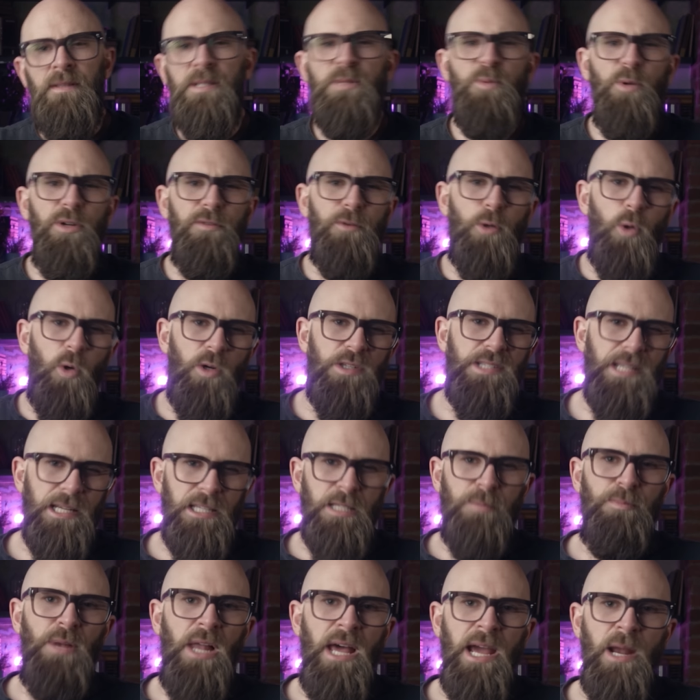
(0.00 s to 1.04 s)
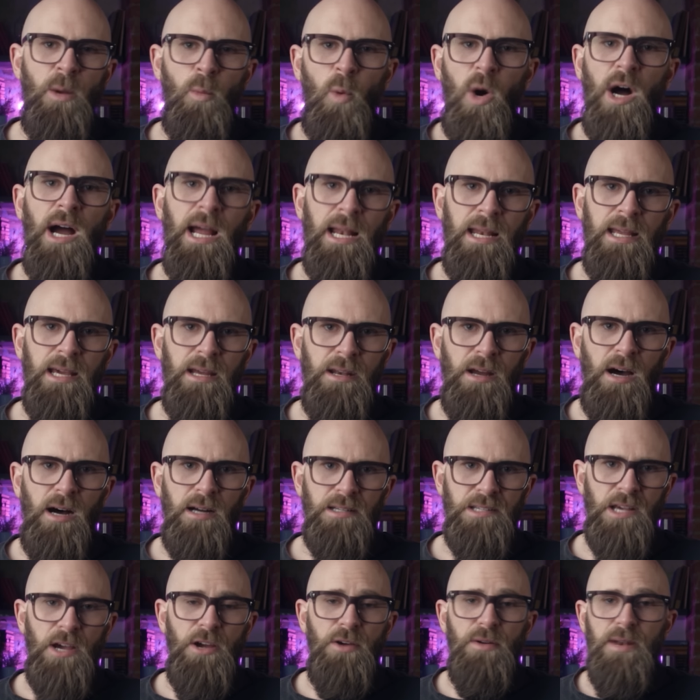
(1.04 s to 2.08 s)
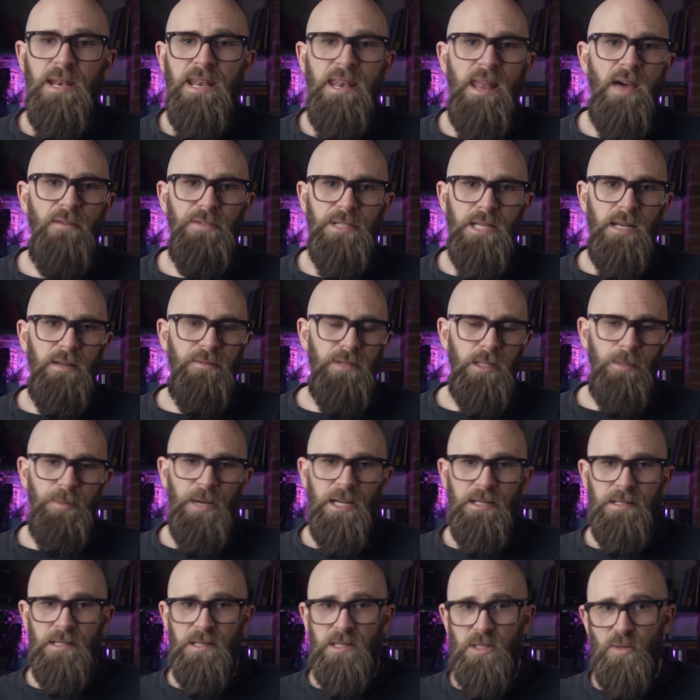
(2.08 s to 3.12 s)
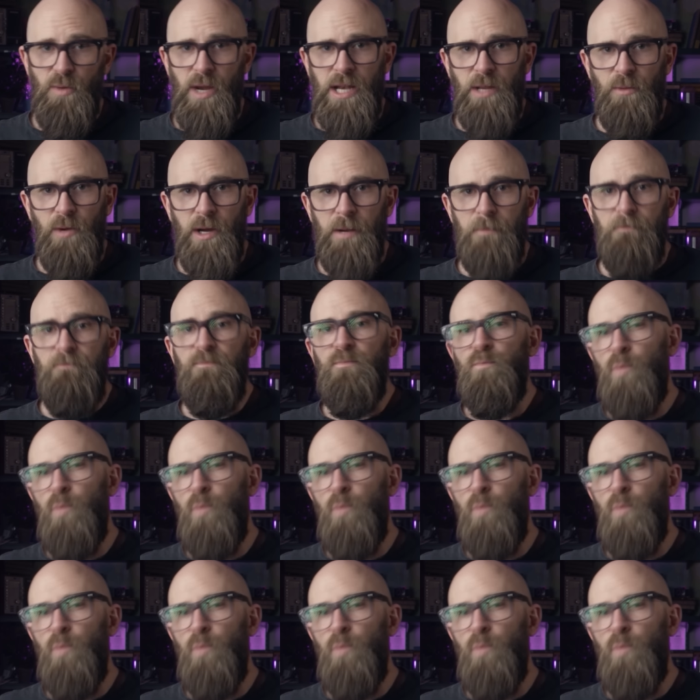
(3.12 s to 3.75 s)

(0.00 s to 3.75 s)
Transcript: This would of course explain why Leonardo never delivered the painting to anyone.